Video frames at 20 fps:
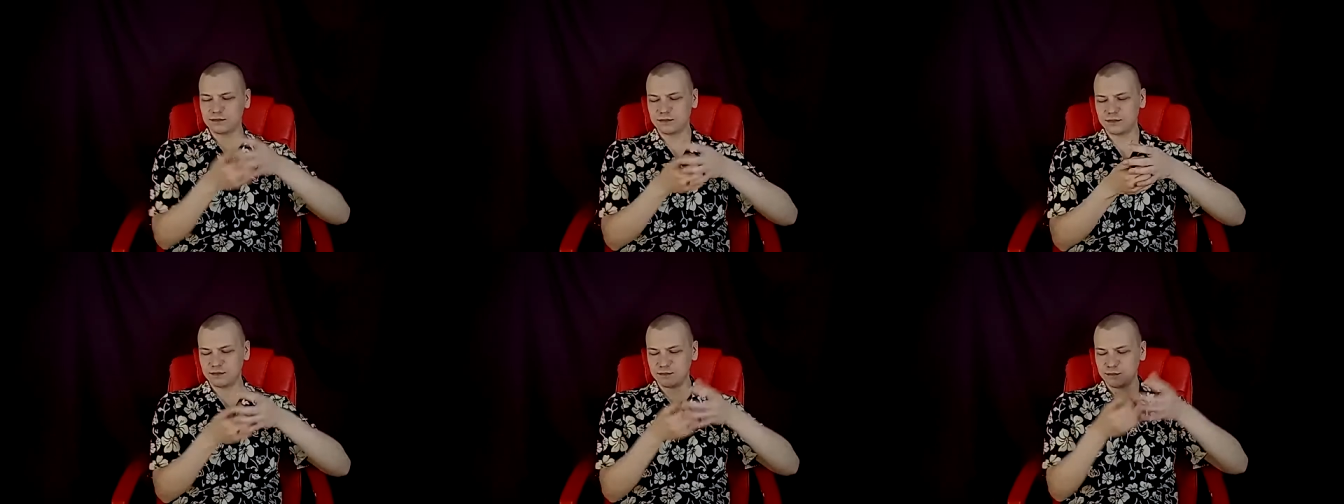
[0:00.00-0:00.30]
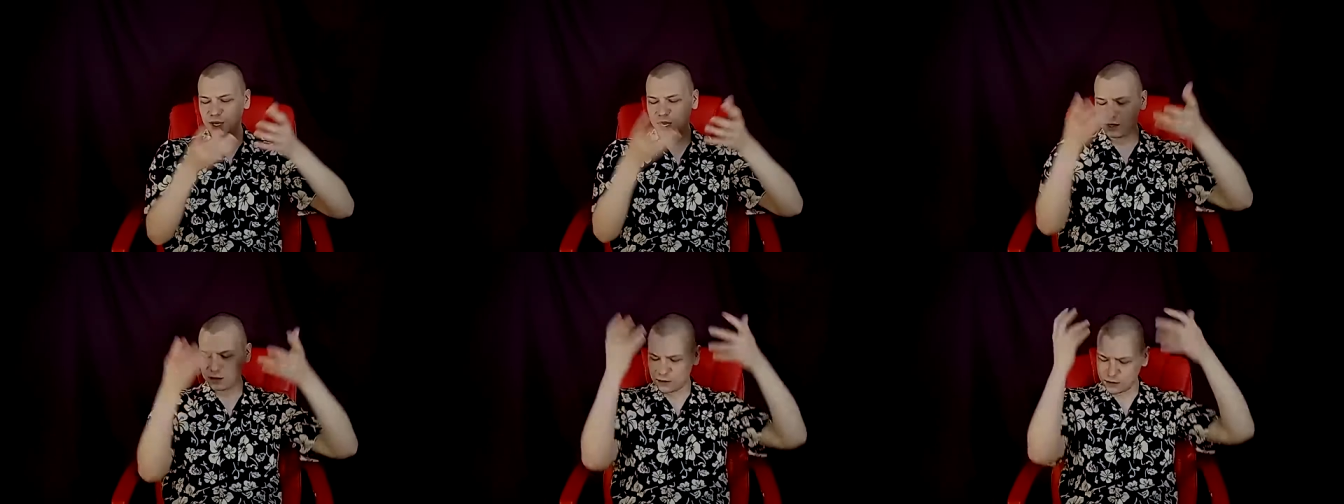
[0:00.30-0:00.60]

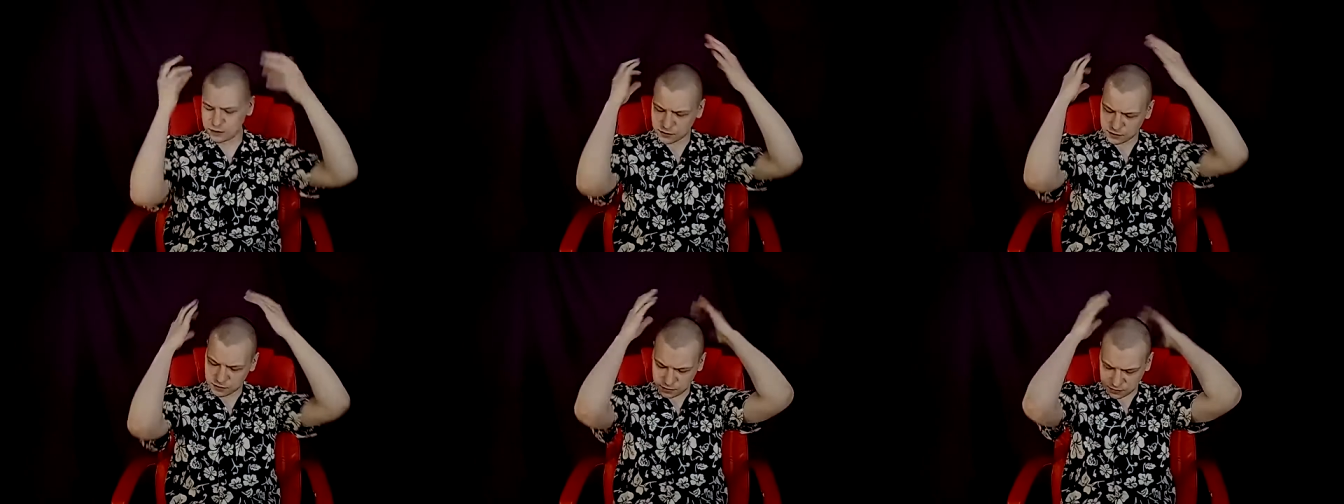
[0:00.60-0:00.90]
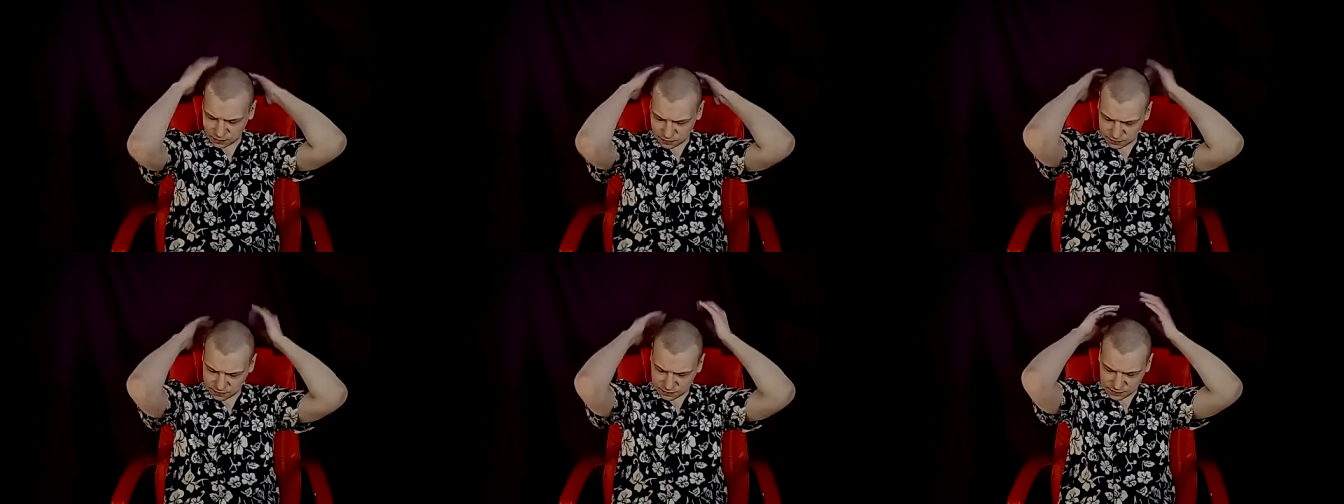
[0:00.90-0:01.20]
make this
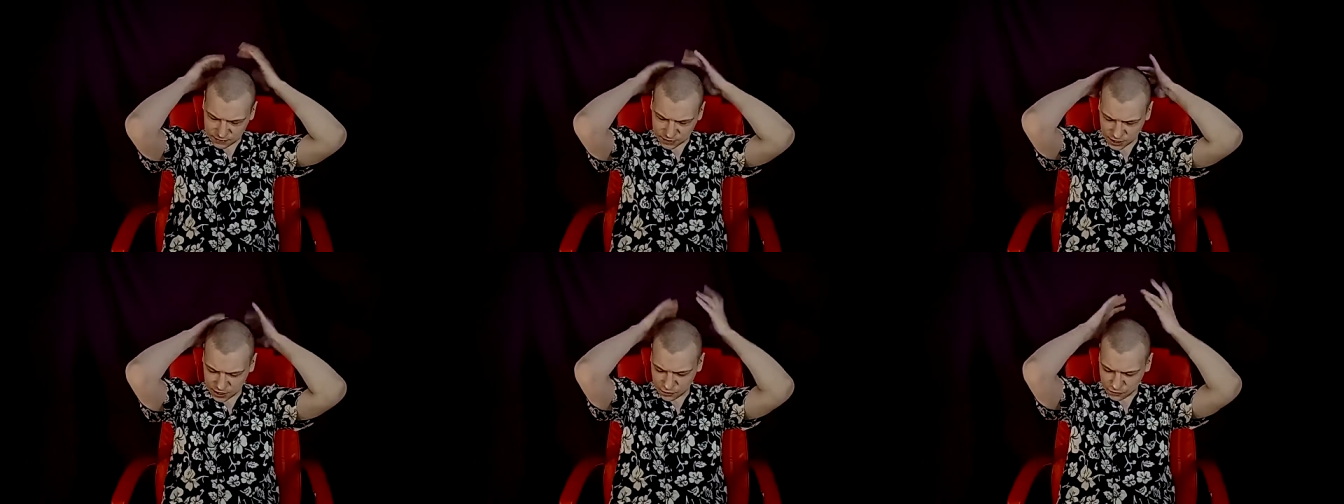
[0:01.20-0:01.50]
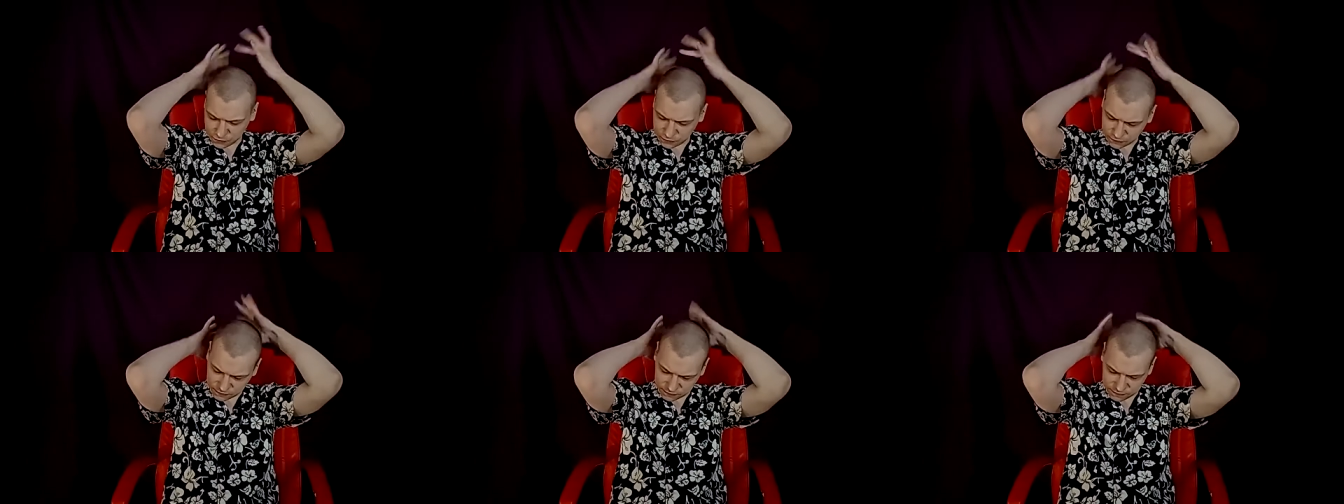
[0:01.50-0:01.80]
kind
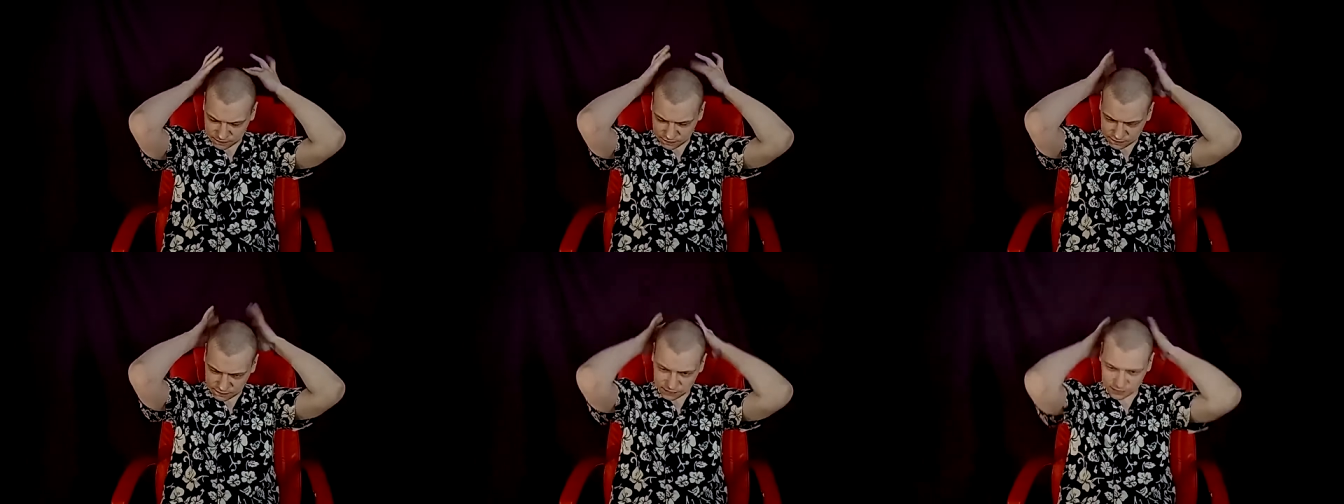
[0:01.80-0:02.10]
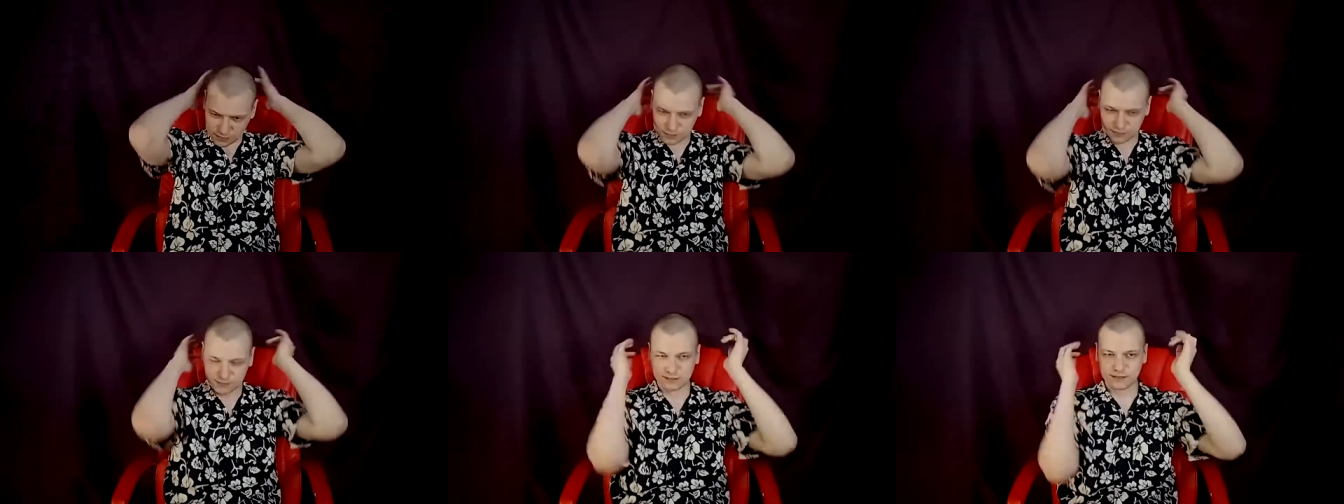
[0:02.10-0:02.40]
of
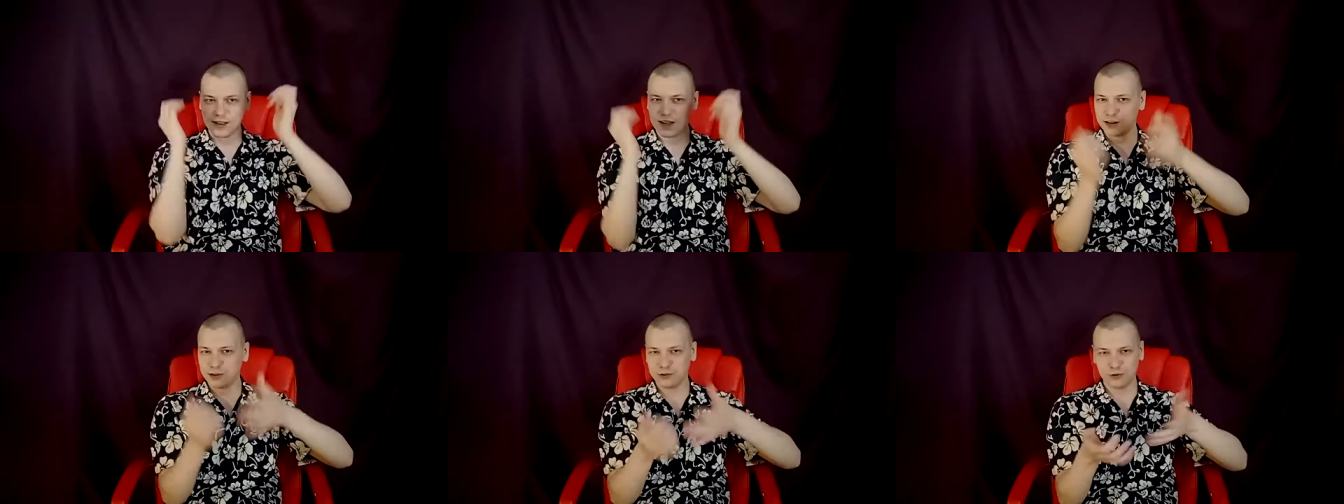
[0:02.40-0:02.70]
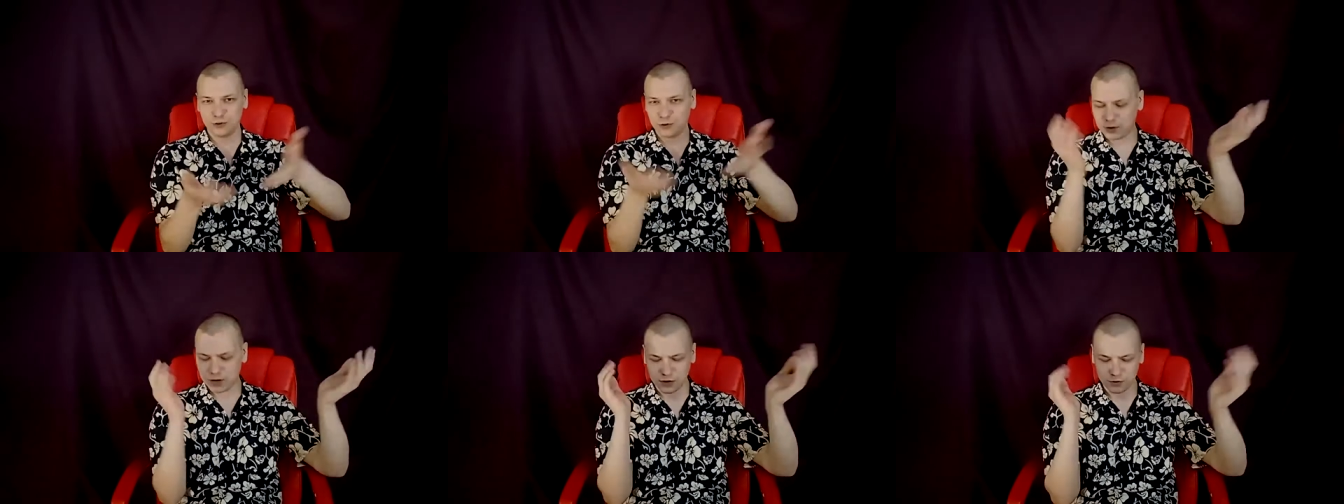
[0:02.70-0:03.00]
I don't
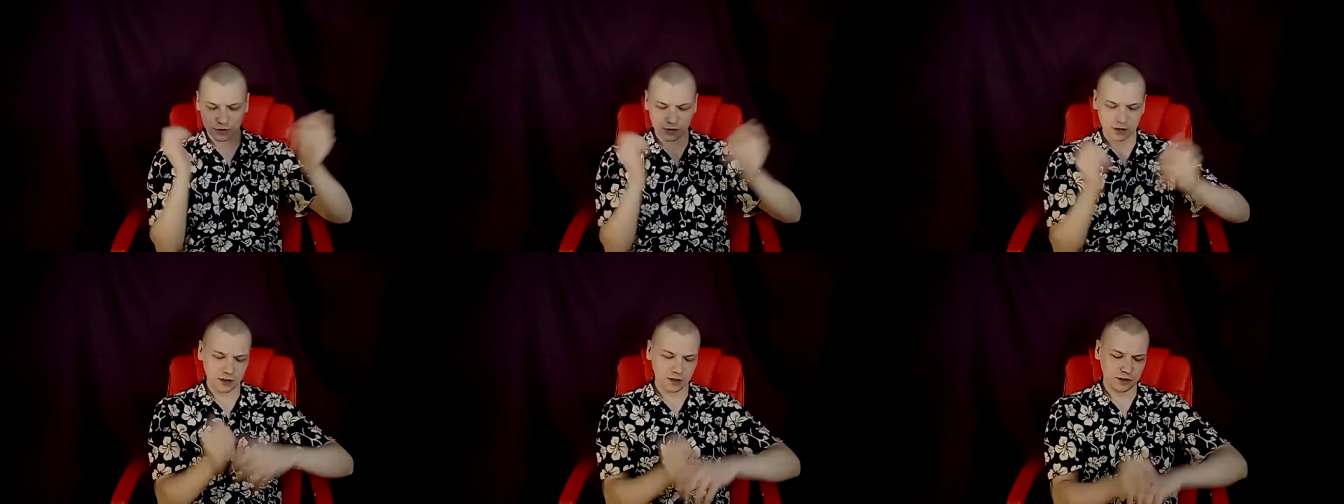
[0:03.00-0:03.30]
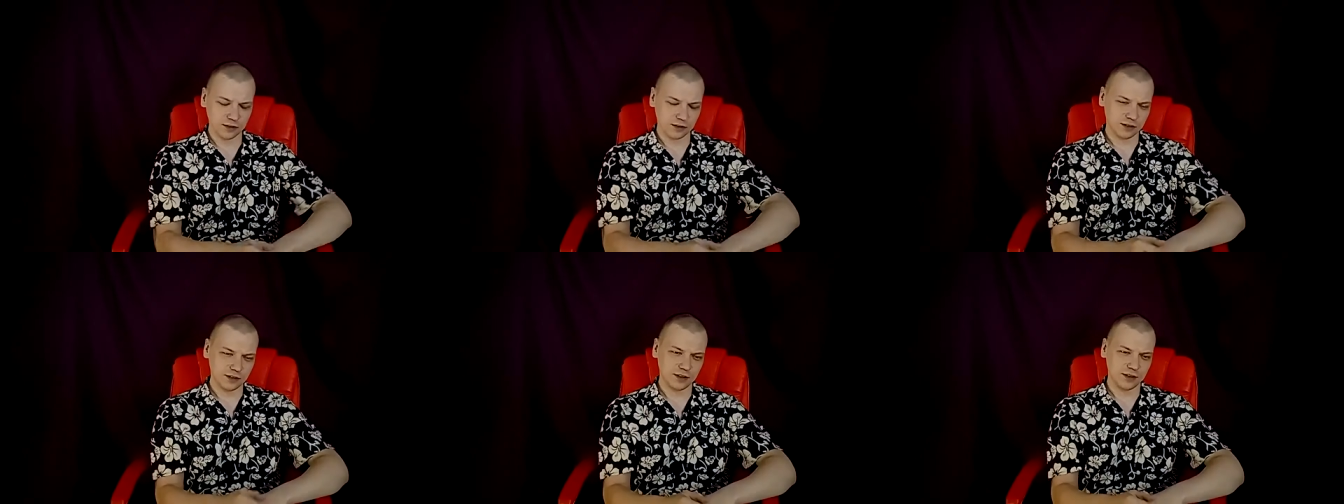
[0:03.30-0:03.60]
know how you
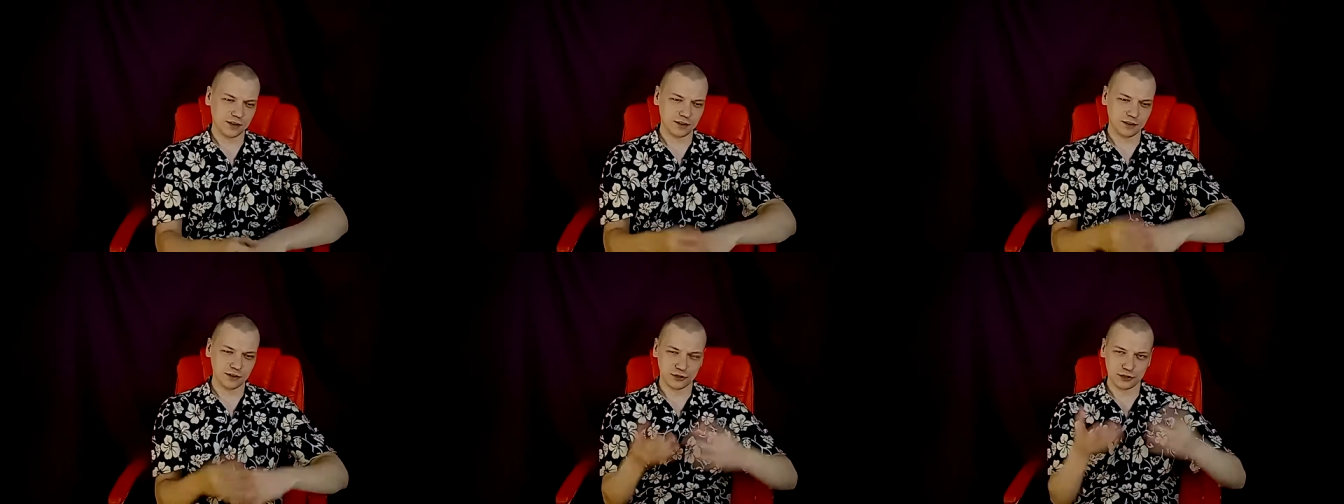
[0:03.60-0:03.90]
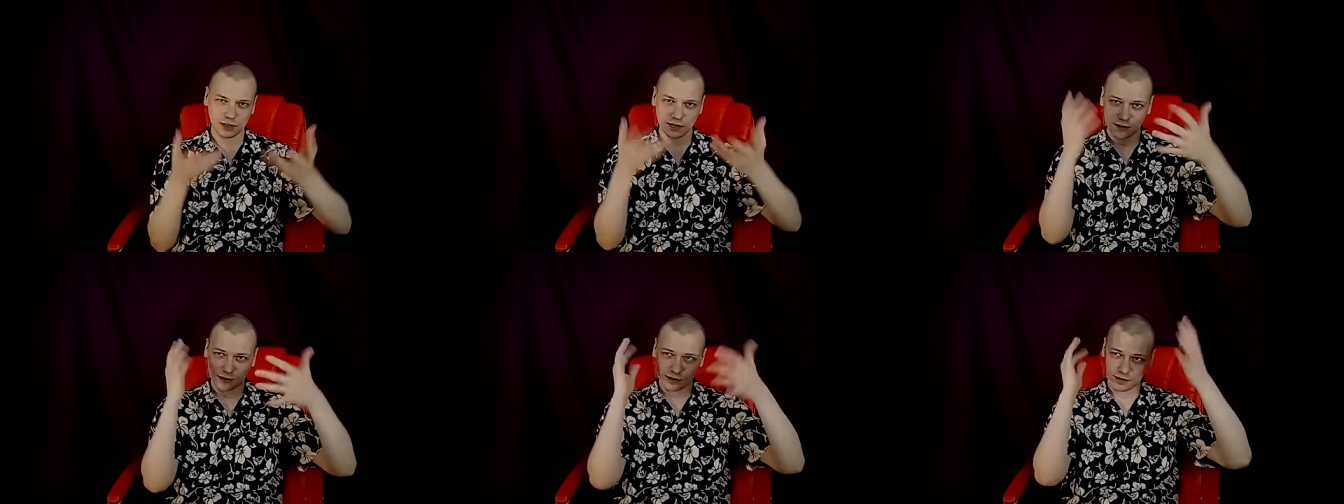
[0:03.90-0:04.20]
call it in English,
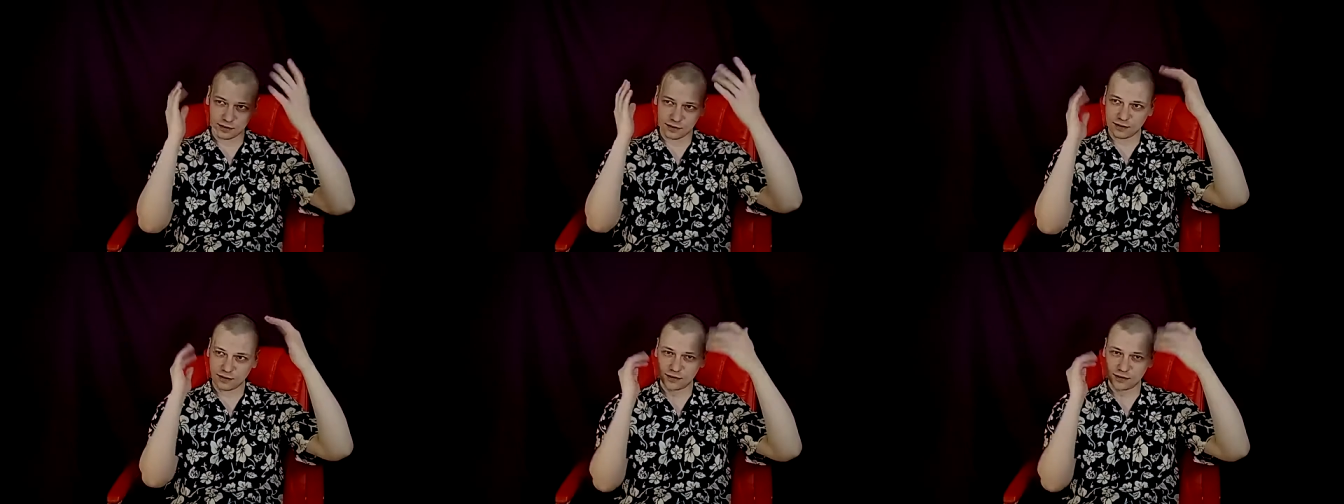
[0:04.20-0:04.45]
like the,